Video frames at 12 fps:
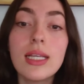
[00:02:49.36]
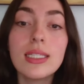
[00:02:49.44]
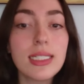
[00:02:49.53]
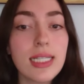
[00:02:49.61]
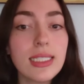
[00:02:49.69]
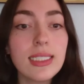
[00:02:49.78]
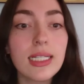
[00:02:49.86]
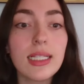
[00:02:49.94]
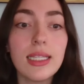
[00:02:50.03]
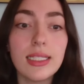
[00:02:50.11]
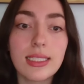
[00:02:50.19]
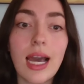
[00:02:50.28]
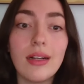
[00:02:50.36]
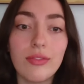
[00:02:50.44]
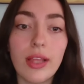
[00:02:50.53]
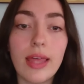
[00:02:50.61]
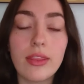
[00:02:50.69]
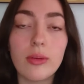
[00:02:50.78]
Statistically, this kind of
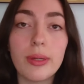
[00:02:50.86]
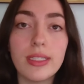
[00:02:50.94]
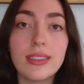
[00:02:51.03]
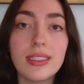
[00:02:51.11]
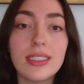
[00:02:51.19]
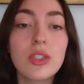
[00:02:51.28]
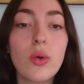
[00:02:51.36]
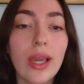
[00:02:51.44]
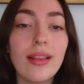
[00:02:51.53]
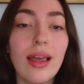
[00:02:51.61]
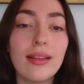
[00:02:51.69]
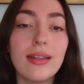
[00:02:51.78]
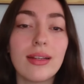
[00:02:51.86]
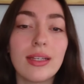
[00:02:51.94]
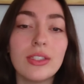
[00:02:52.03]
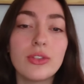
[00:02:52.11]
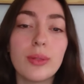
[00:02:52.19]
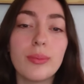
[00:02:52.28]
philanthropist is quite likely to
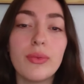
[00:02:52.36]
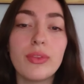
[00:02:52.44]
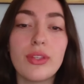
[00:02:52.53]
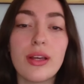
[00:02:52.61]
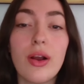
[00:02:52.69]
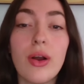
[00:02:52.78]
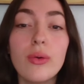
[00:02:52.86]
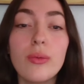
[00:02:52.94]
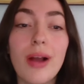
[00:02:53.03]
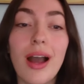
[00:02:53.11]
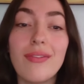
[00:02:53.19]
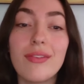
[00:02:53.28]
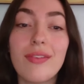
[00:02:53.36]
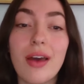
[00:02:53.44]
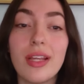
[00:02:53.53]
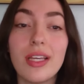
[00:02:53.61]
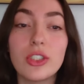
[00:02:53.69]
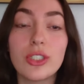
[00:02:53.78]
contribute to their own private
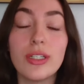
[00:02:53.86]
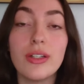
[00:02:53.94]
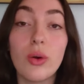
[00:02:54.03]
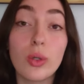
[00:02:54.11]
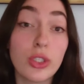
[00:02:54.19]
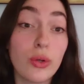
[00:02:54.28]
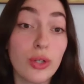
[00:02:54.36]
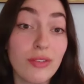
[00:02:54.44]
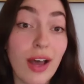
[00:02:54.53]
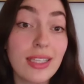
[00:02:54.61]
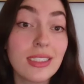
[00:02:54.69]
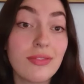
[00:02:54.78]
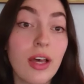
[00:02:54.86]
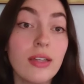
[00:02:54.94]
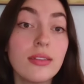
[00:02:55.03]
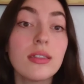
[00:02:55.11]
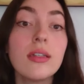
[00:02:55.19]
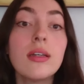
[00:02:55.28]
foundation or donor advised
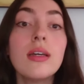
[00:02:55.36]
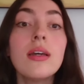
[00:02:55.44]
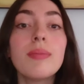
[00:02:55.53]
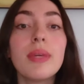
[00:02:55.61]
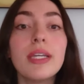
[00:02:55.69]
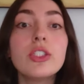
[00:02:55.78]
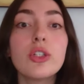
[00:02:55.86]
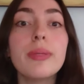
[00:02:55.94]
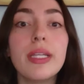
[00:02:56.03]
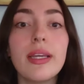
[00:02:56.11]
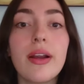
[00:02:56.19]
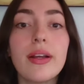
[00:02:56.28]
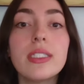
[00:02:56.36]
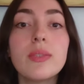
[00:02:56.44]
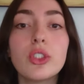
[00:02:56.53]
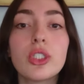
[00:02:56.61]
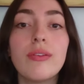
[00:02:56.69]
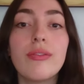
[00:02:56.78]
fund intermediaries
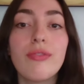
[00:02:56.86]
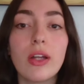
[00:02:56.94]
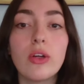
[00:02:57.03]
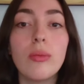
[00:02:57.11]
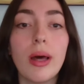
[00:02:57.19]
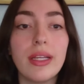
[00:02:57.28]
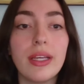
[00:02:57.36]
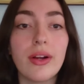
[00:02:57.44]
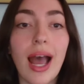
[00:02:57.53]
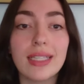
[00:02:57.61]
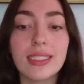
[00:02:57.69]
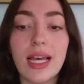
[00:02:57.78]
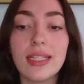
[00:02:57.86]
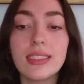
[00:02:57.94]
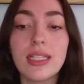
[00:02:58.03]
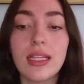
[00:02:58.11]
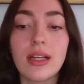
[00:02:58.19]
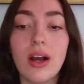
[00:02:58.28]
which can funnel money or
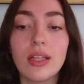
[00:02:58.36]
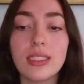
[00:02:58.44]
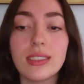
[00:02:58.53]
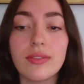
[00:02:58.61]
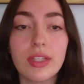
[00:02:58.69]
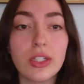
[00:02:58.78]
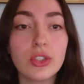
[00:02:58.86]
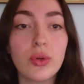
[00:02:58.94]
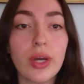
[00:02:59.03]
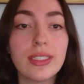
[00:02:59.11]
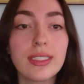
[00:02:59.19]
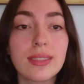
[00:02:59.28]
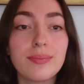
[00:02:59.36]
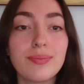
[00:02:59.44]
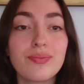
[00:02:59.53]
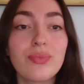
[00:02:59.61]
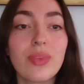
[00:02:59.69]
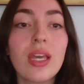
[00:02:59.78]
assets to the causes of their choice.
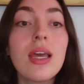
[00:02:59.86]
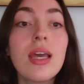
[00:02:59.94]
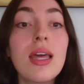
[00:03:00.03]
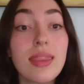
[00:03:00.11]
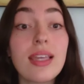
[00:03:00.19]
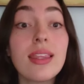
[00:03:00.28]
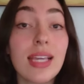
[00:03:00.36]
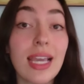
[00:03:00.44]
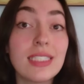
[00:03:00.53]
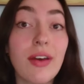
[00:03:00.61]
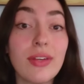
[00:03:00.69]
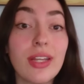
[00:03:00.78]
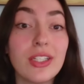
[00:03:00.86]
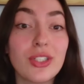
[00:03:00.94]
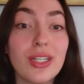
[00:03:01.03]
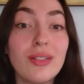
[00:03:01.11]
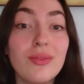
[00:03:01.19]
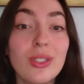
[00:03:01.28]
Think the Gates
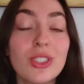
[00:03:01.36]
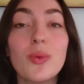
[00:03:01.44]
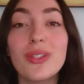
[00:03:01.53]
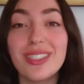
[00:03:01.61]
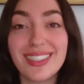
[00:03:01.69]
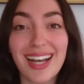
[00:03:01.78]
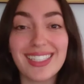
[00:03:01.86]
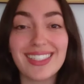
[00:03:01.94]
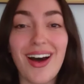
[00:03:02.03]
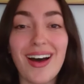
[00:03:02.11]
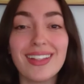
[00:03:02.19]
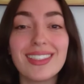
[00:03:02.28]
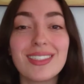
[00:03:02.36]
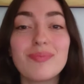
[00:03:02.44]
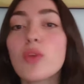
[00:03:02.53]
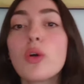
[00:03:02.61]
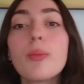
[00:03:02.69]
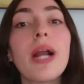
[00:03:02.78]
Foundation, which we'll discuss lots,
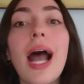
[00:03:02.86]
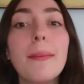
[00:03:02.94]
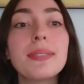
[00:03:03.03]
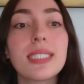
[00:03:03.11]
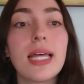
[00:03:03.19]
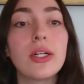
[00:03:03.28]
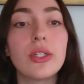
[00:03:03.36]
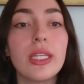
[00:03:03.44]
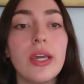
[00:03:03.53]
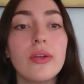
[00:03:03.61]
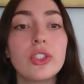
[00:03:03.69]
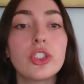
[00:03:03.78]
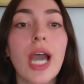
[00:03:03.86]
or perhaps Leonard Leo's